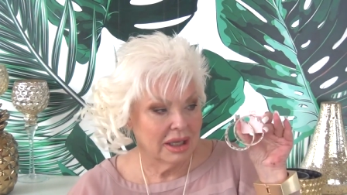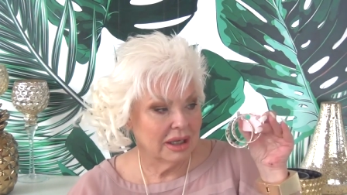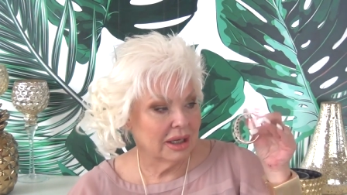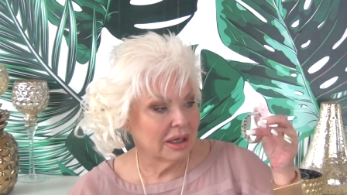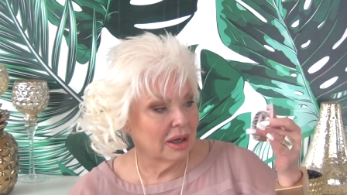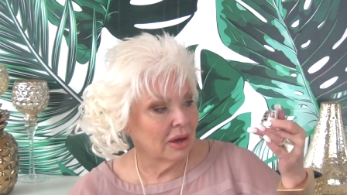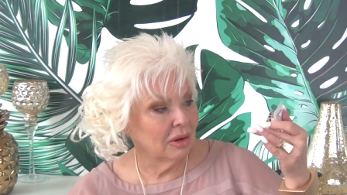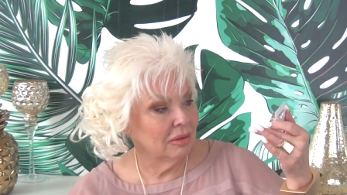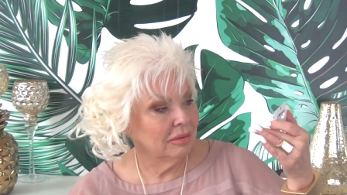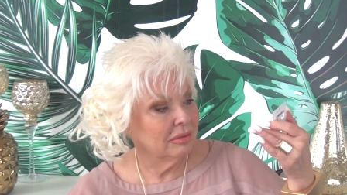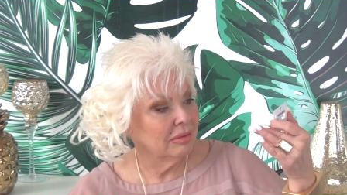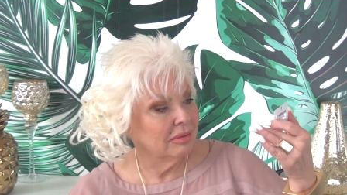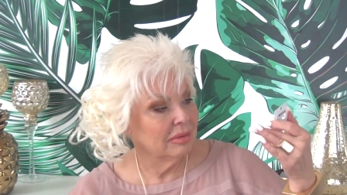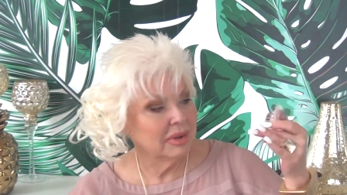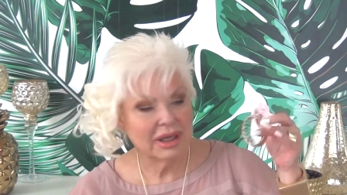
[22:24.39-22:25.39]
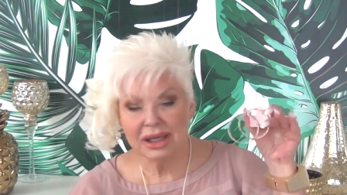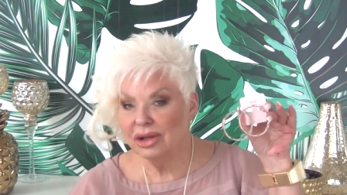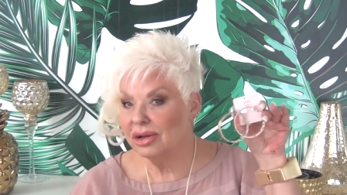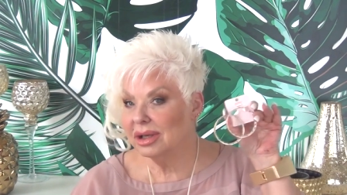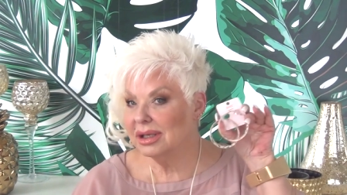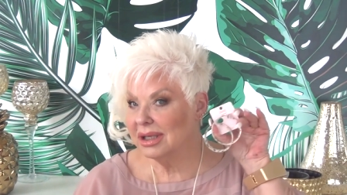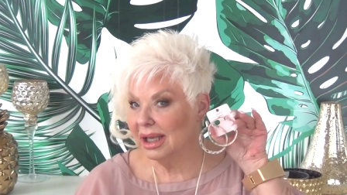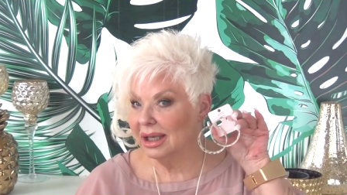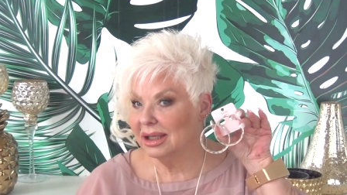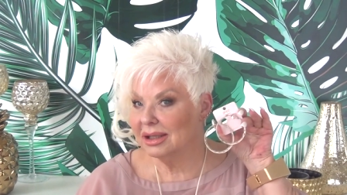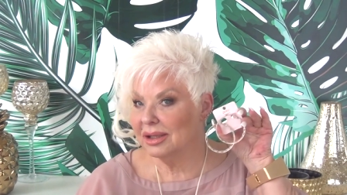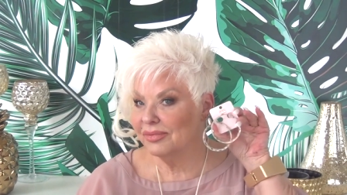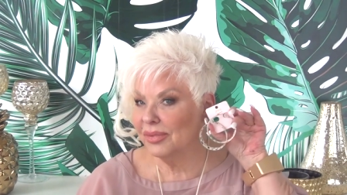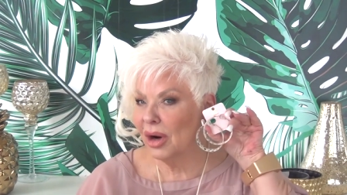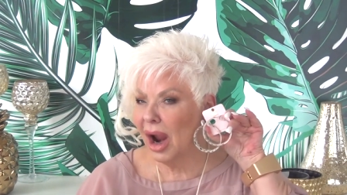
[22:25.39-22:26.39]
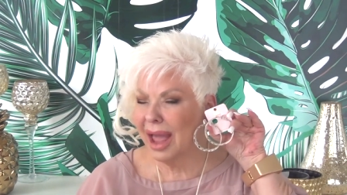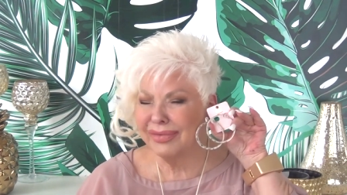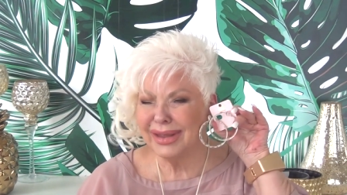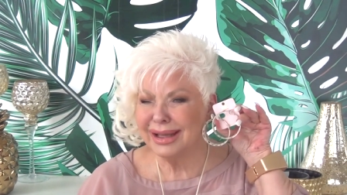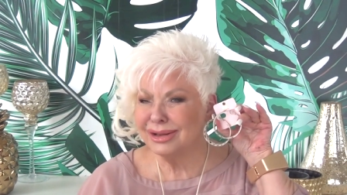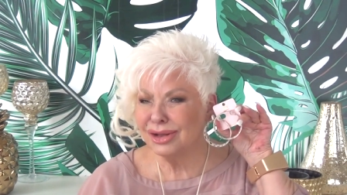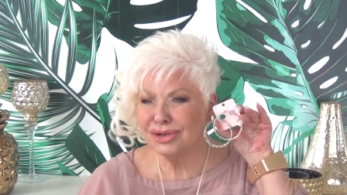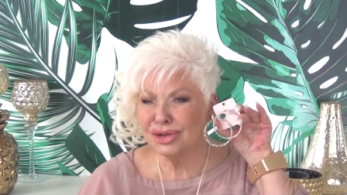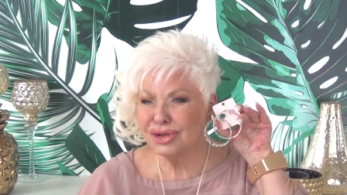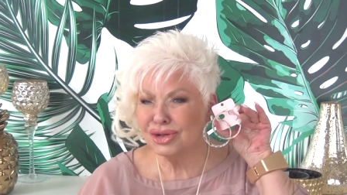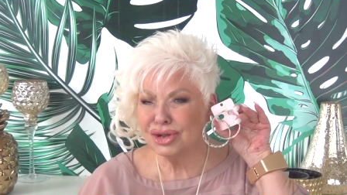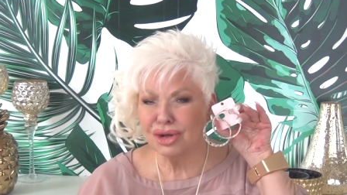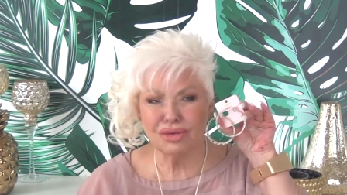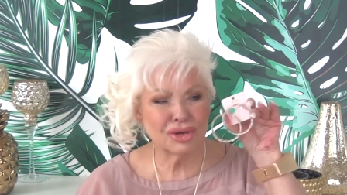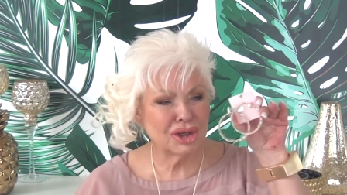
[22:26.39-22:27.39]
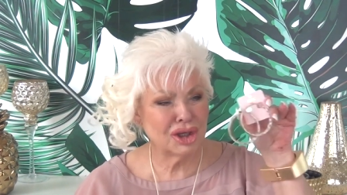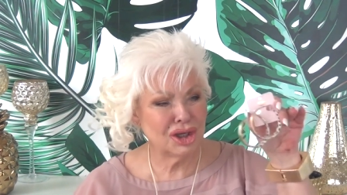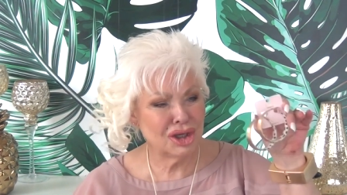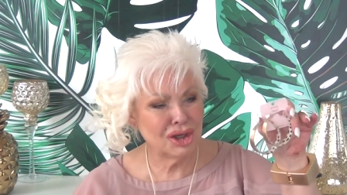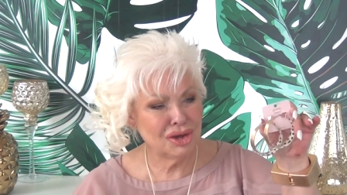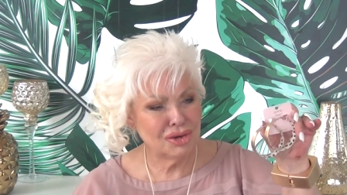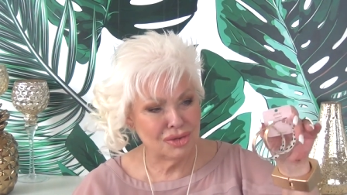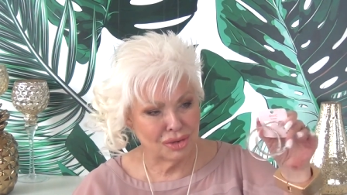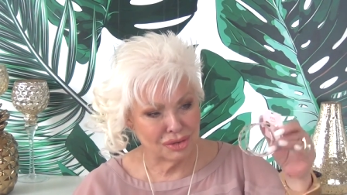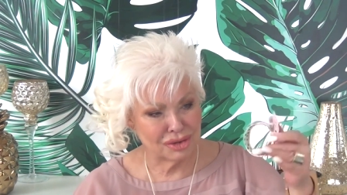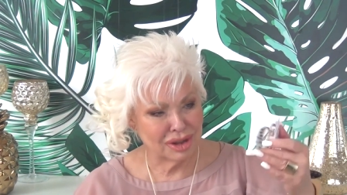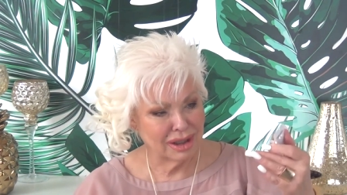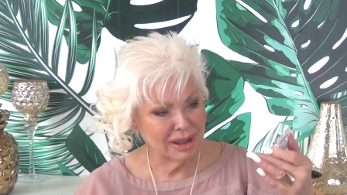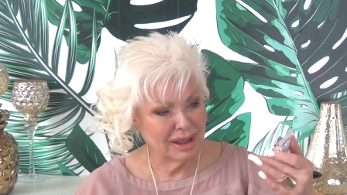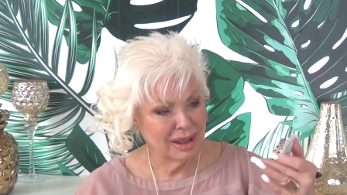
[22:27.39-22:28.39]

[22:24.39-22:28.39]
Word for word: You know, you can tell it's a fur. I think those are so cute.